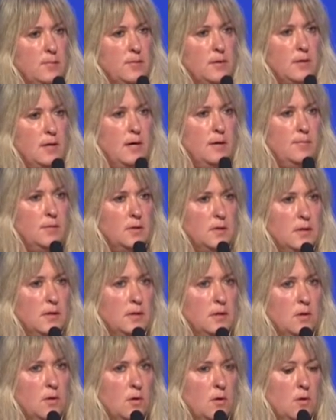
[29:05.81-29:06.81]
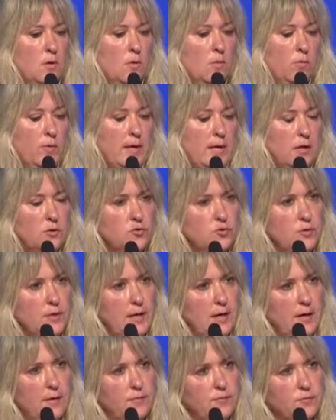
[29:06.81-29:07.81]
anomaly. We actually
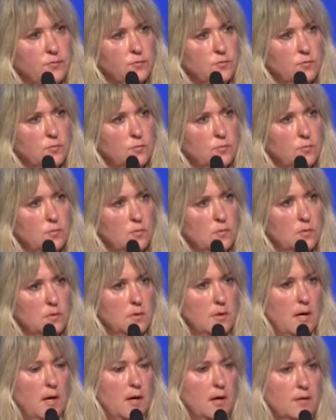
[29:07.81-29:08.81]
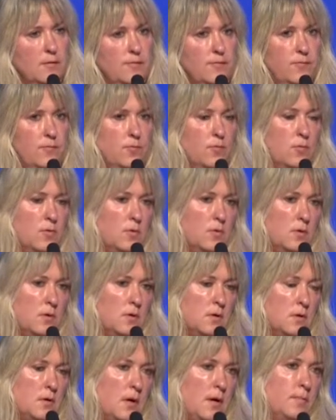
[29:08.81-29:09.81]
have to log for
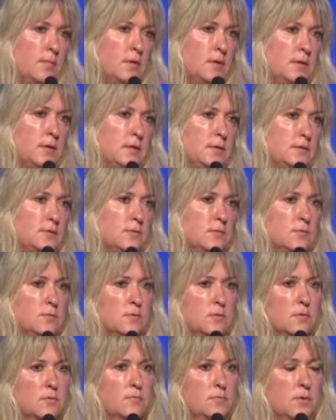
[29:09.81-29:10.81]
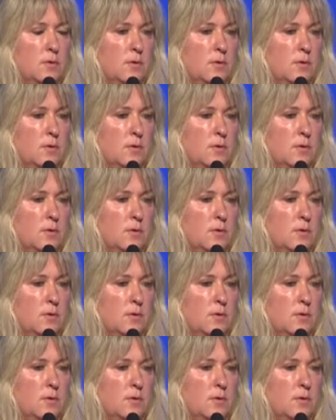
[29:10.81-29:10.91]
anomalies or you